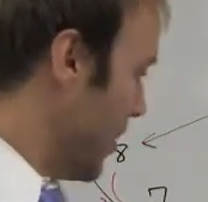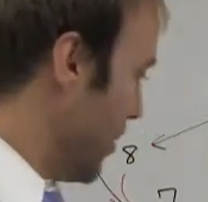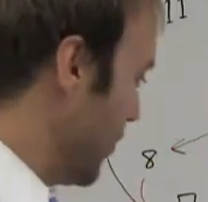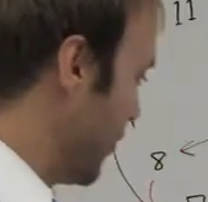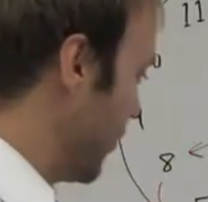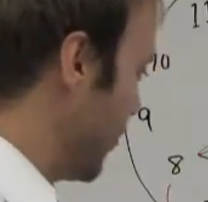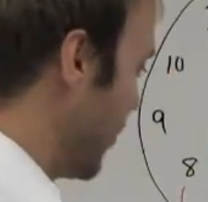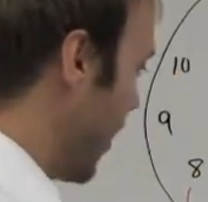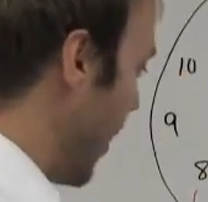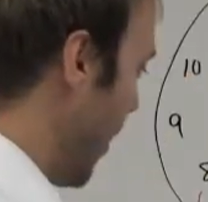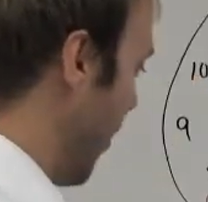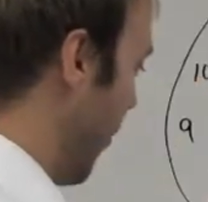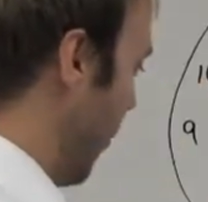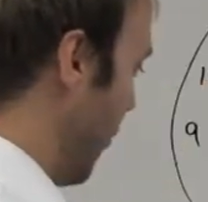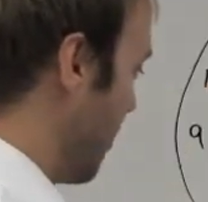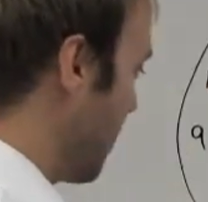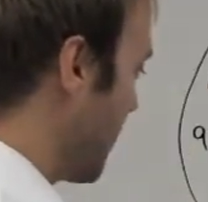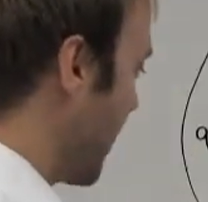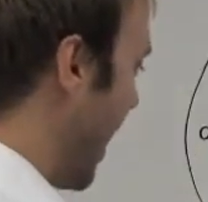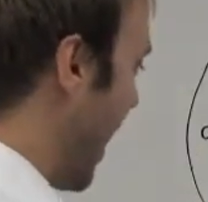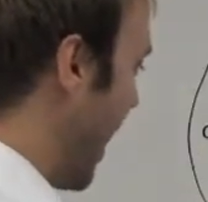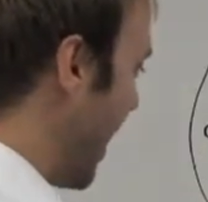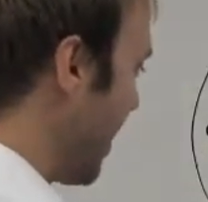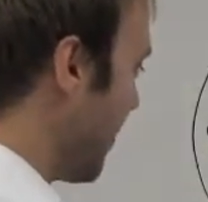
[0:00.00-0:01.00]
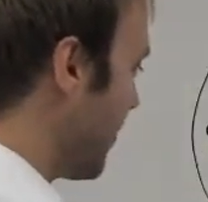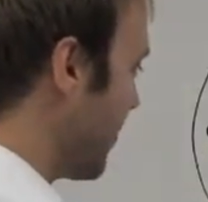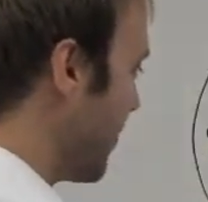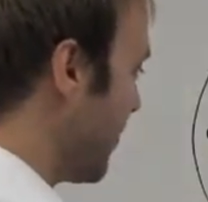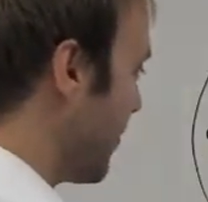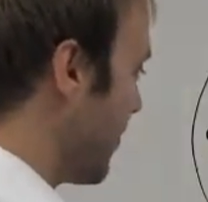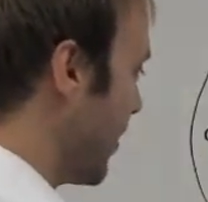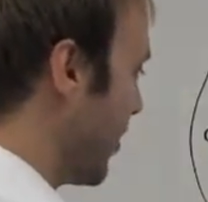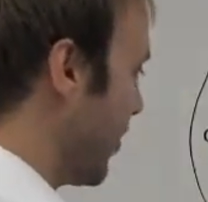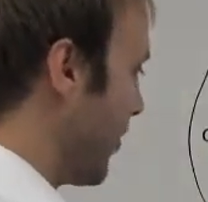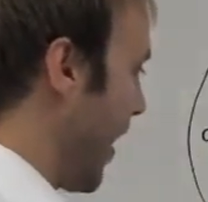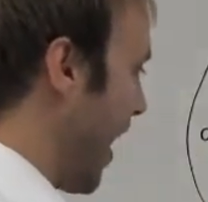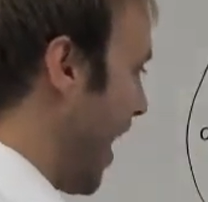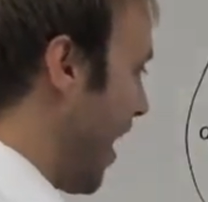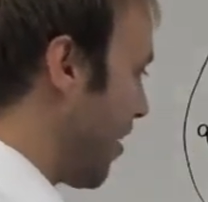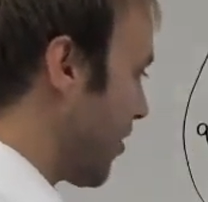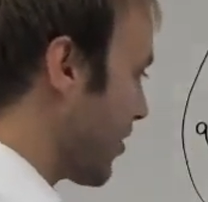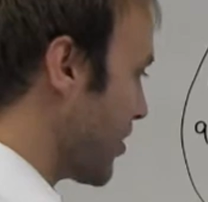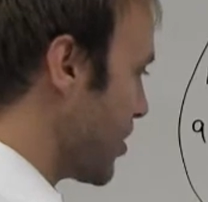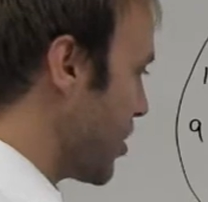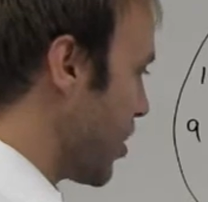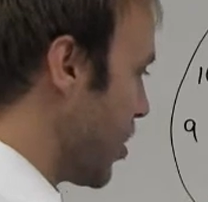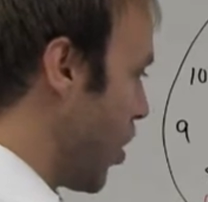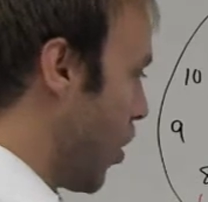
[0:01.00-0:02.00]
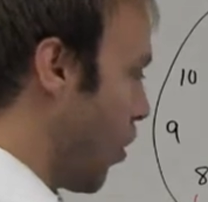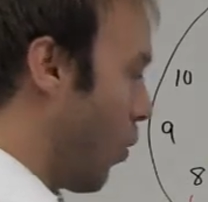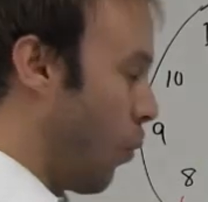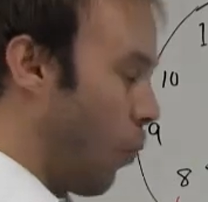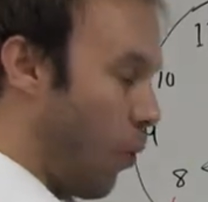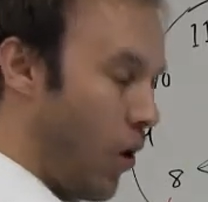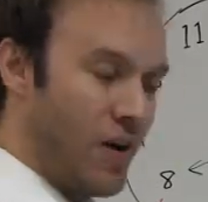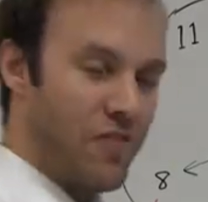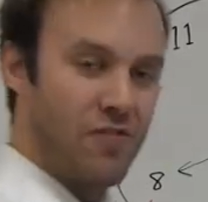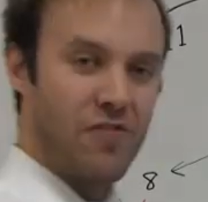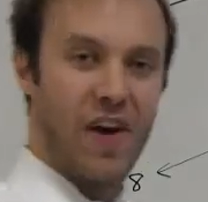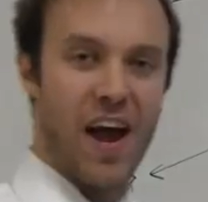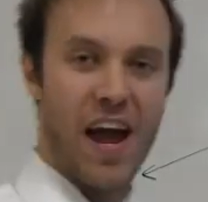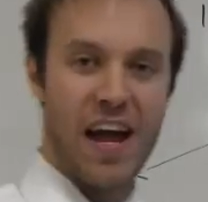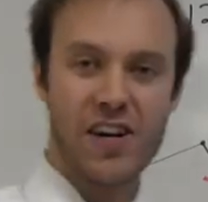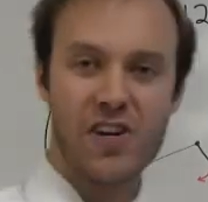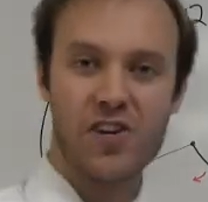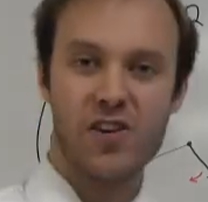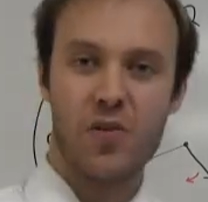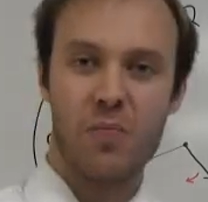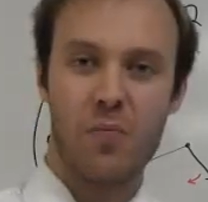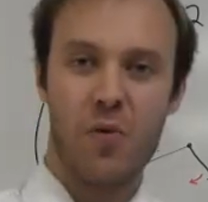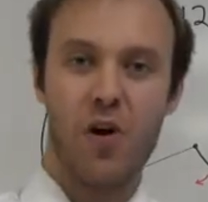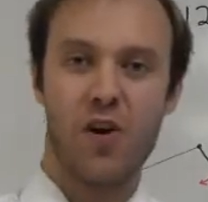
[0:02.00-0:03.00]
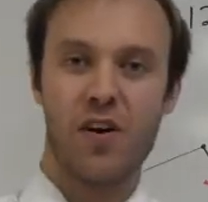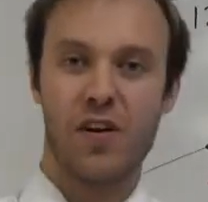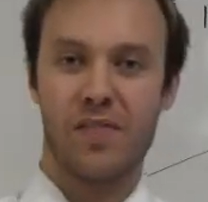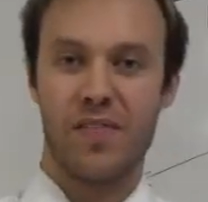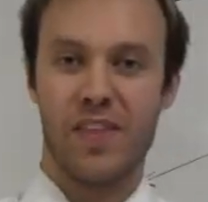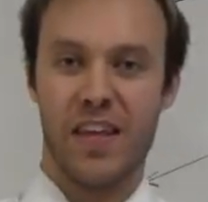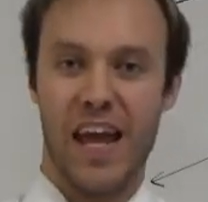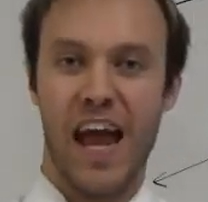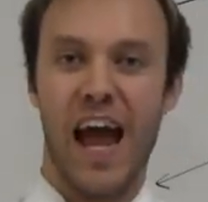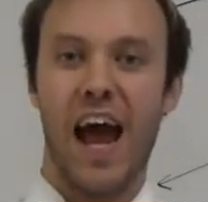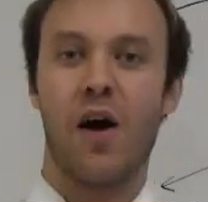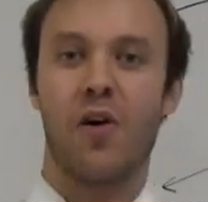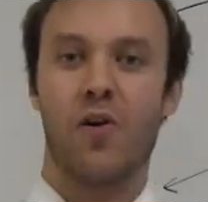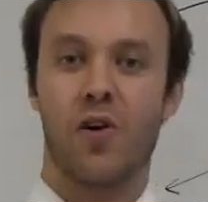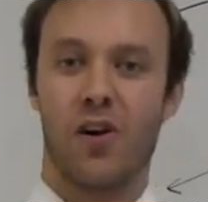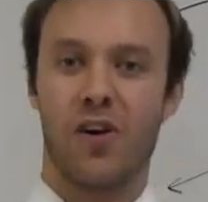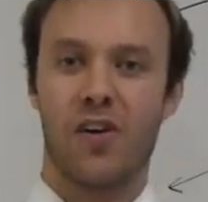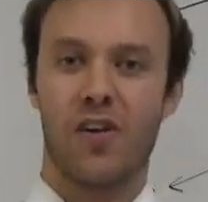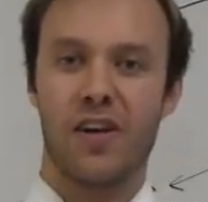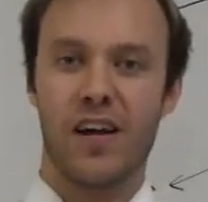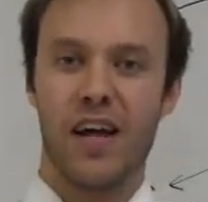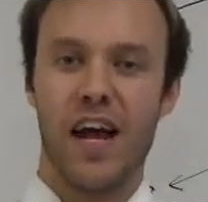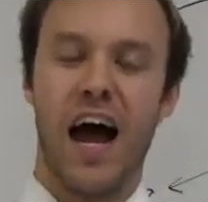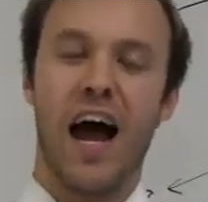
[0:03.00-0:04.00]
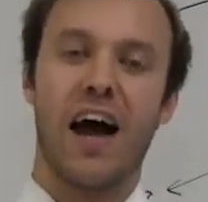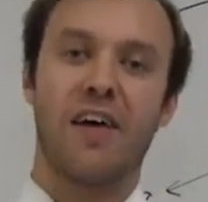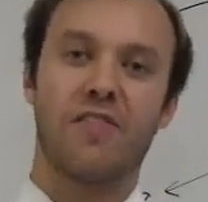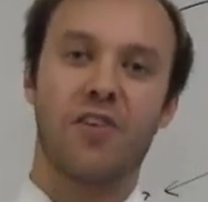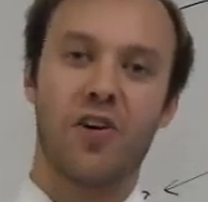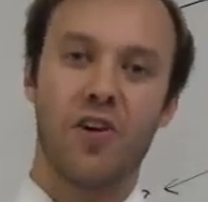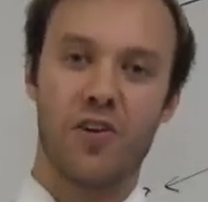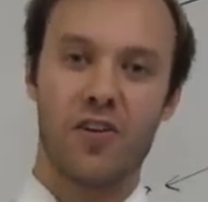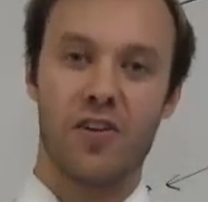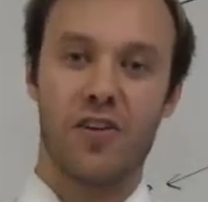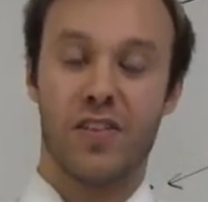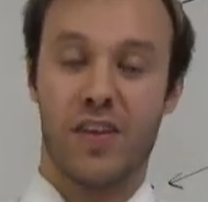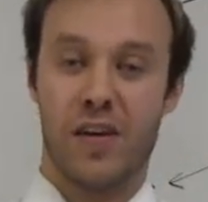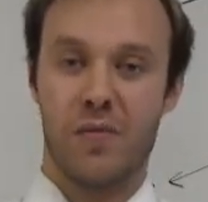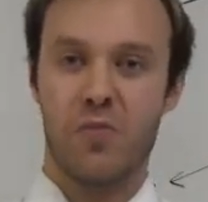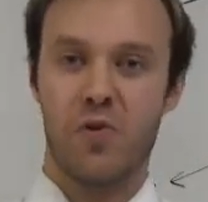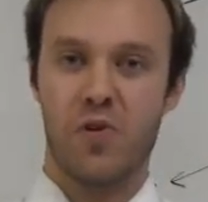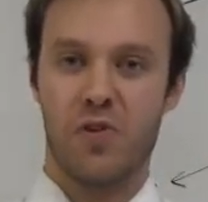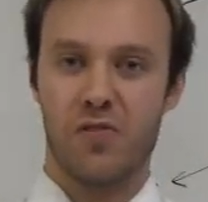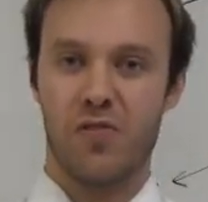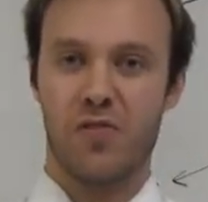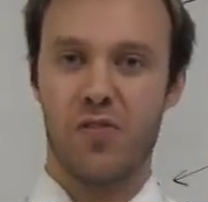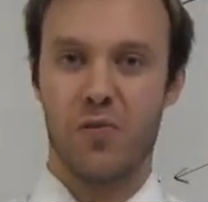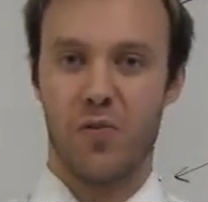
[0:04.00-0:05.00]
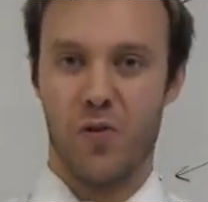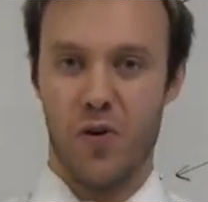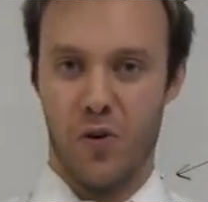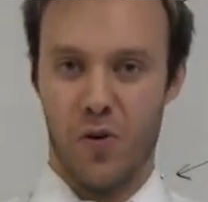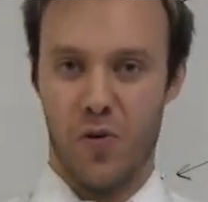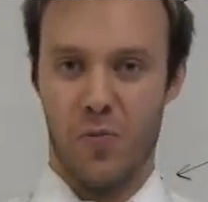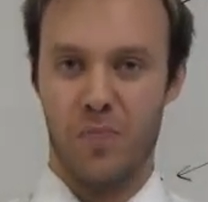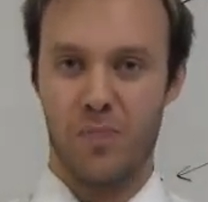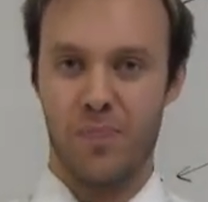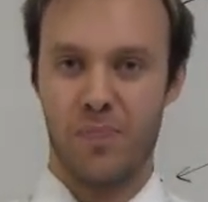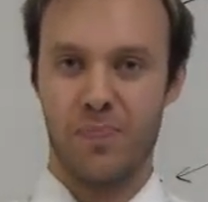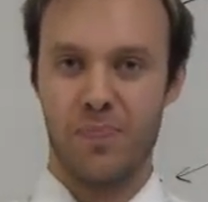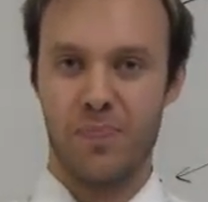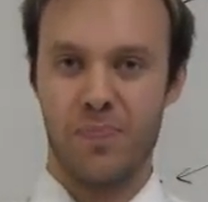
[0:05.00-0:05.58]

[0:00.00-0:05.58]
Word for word: So I have to figure out what fractional part of the hour I've currently moved through.